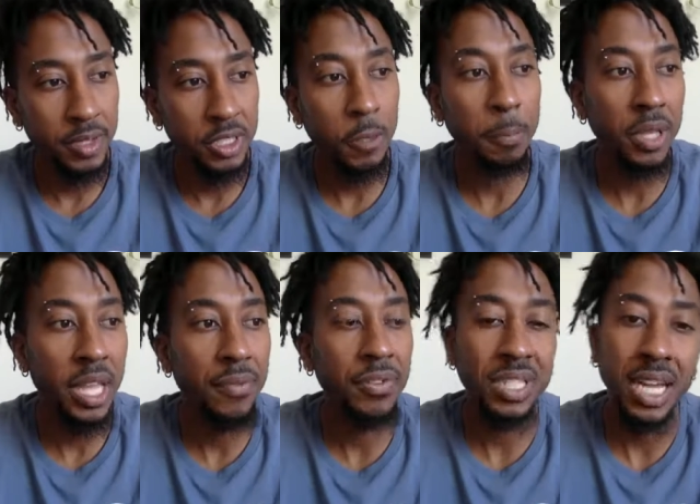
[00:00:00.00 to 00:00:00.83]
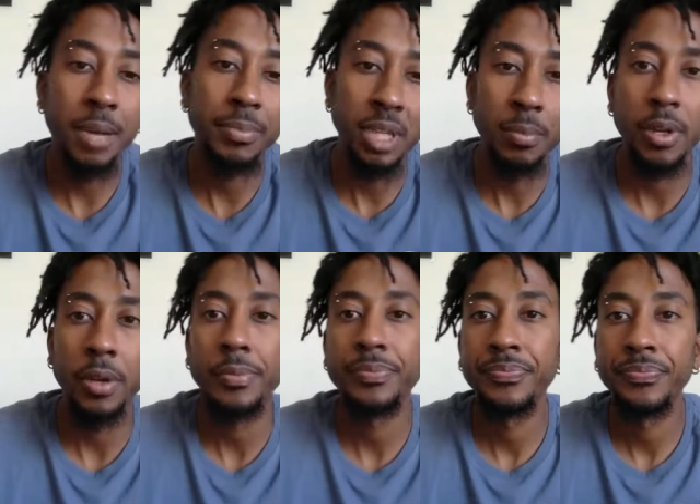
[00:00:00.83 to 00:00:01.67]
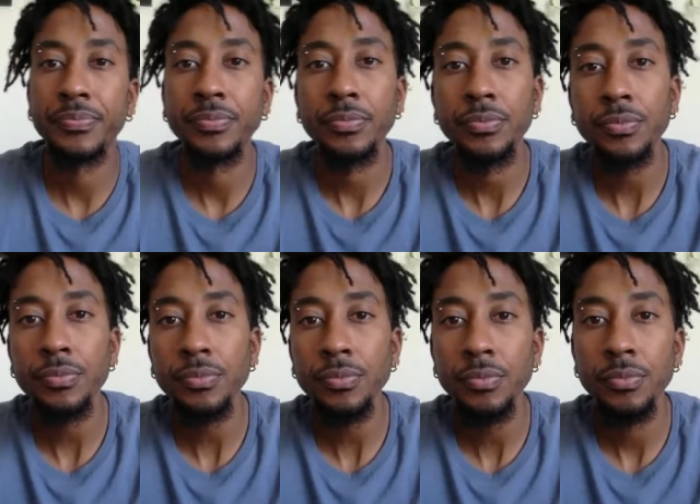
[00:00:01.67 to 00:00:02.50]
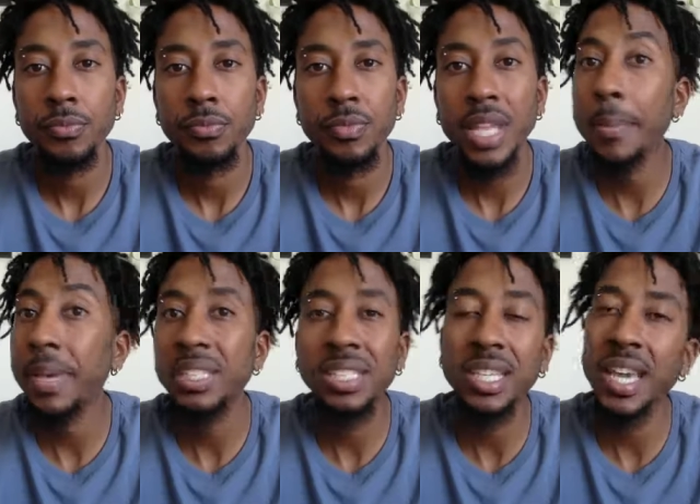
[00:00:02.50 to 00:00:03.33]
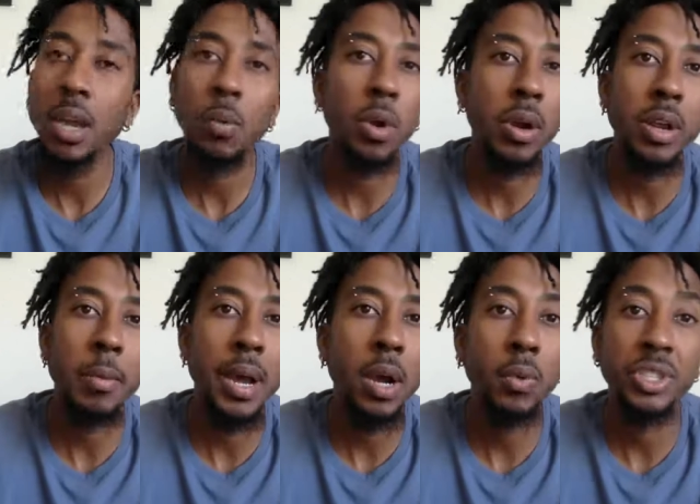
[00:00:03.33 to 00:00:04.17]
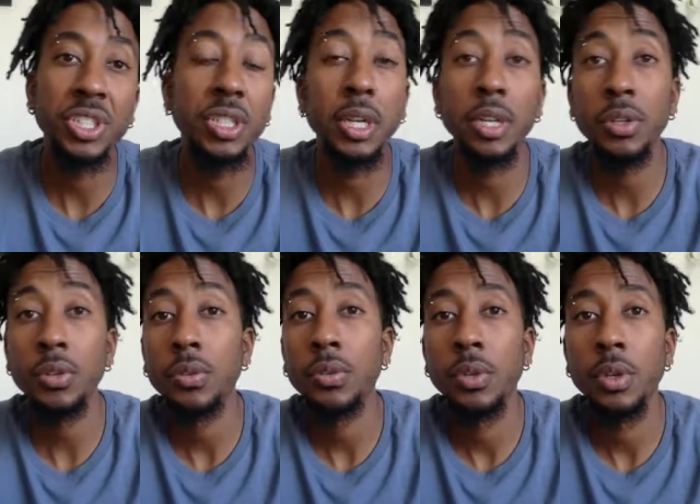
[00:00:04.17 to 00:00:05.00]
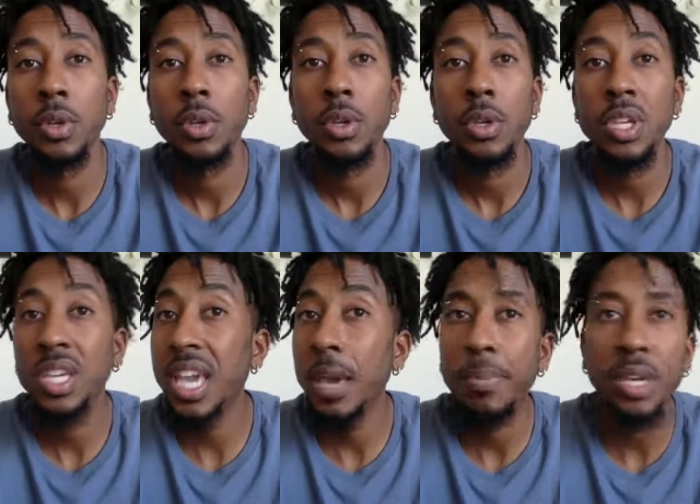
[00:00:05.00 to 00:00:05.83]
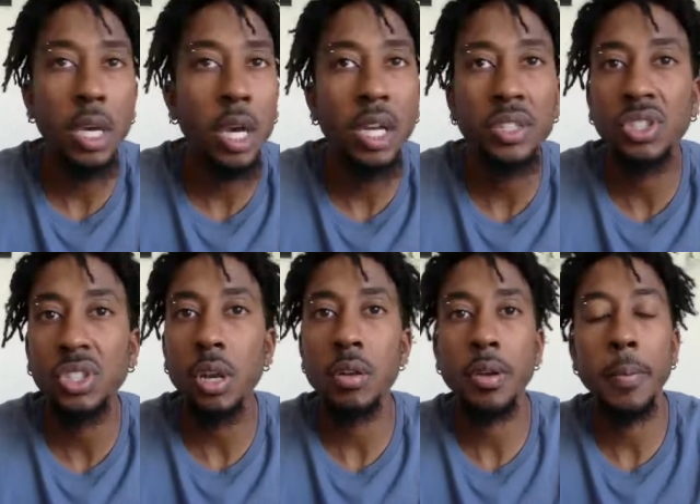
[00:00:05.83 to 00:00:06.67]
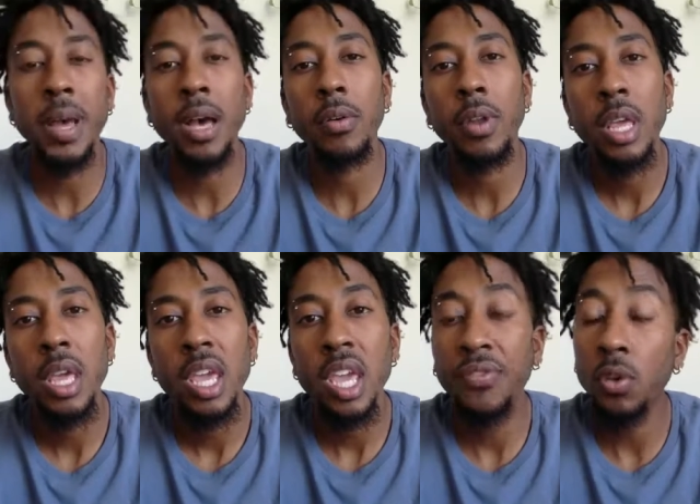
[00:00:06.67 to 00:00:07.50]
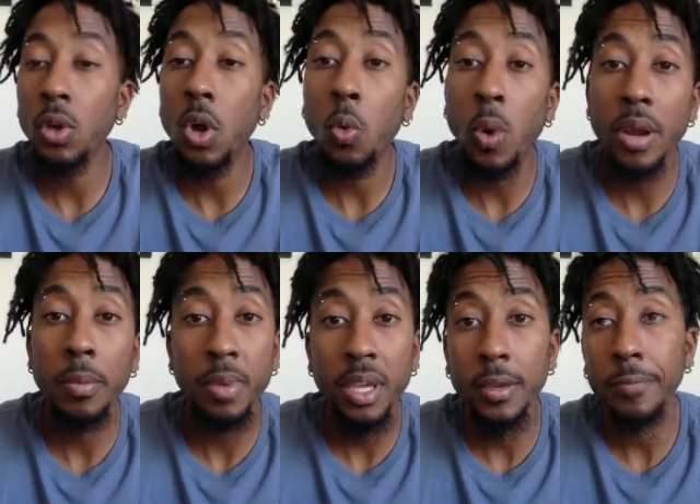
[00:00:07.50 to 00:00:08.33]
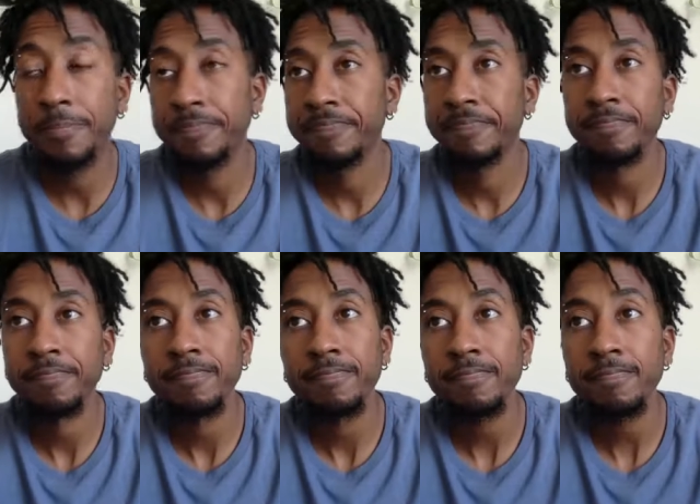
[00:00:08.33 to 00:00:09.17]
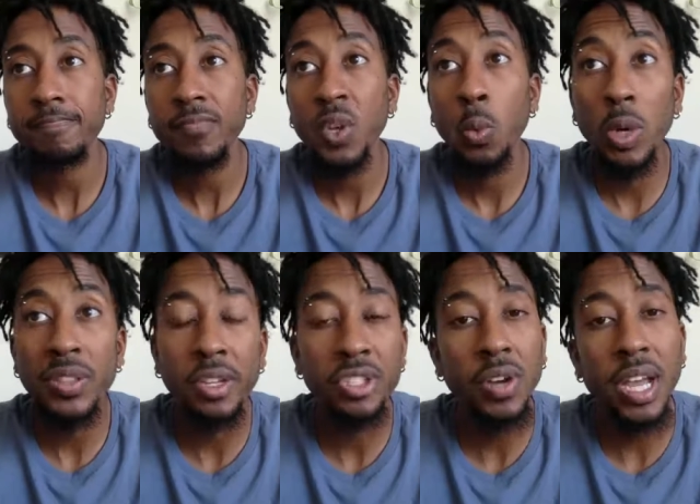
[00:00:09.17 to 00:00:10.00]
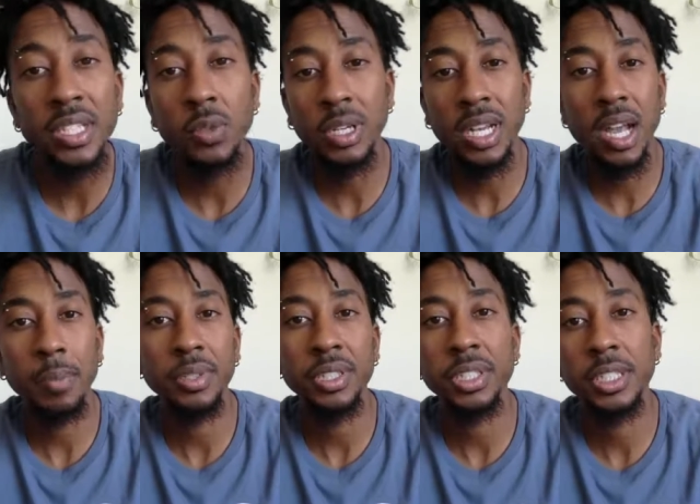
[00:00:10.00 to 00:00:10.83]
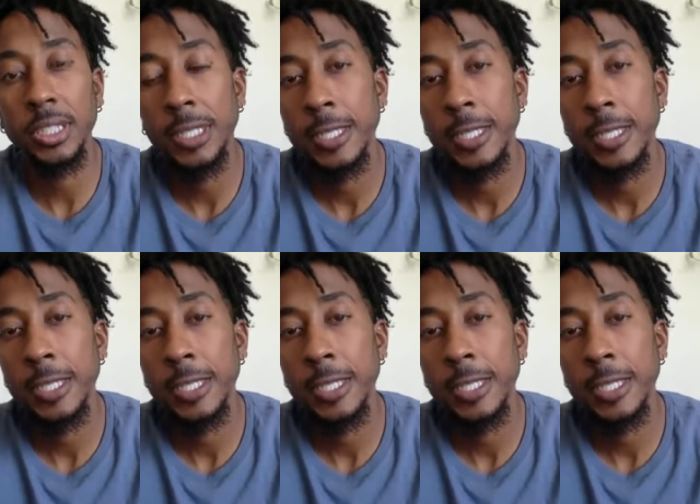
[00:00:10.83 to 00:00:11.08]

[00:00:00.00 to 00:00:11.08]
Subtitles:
to play for Tom Thibodeau. That means he can't worry about what you're going to do. He can't be uncertain about if you know where to be, what they're trying to accomplish.